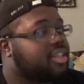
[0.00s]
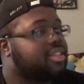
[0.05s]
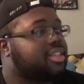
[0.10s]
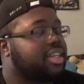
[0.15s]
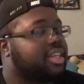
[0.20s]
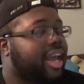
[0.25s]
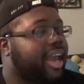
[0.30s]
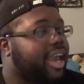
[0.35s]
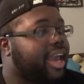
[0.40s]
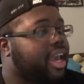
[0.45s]

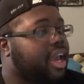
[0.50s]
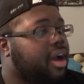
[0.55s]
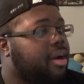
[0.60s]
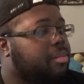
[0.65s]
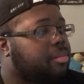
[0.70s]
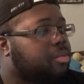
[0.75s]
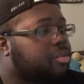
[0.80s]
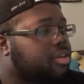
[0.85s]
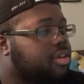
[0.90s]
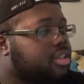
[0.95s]
Today,
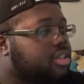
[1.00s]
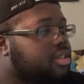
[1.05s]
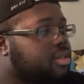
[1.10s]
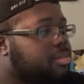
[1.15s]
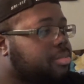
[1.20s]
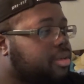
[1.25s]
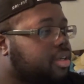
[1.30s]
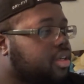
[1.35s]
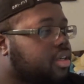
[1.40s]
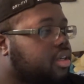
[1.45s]
I'm going
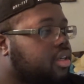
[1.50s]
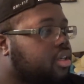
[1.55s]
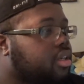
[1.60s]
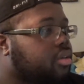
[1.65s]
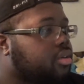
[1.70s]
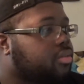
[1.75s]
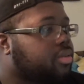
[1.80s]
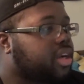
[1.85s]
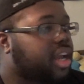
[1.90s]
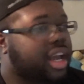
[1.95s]
to be
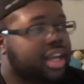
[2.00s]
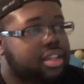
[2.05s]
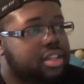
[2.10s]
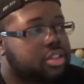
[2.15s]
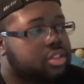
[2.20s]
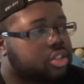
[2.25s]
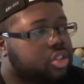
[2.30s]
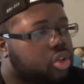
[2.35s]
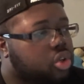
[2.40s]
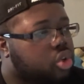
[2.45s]

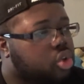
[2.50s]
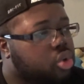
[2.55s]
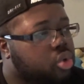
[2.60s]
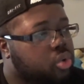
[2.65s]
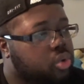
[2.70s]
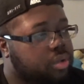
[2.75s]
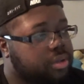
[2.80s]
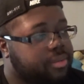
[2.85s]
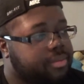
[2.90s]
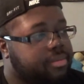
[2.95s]
reacting to